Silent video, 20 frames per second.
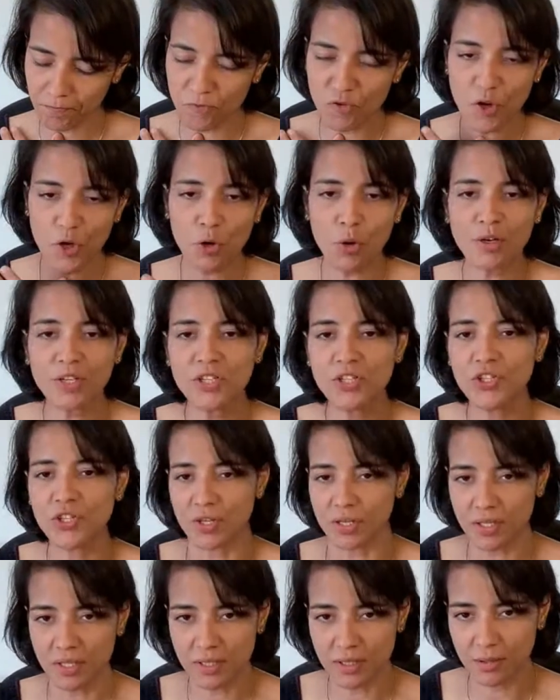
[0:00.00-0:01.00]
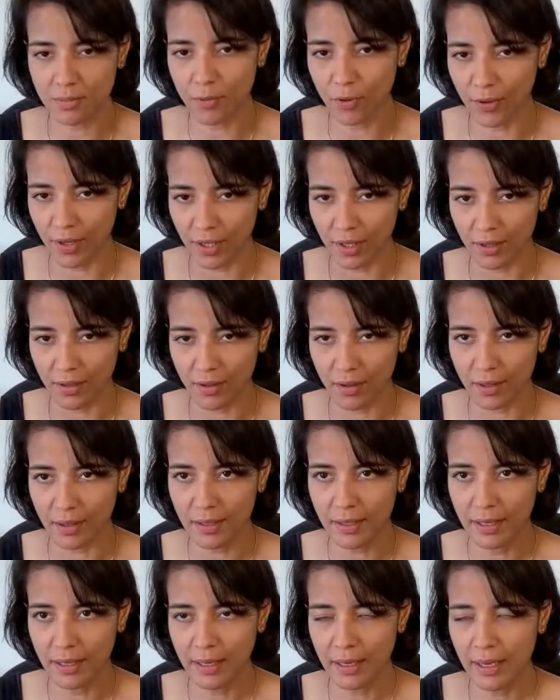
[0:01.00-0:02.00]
they're not just the body, right?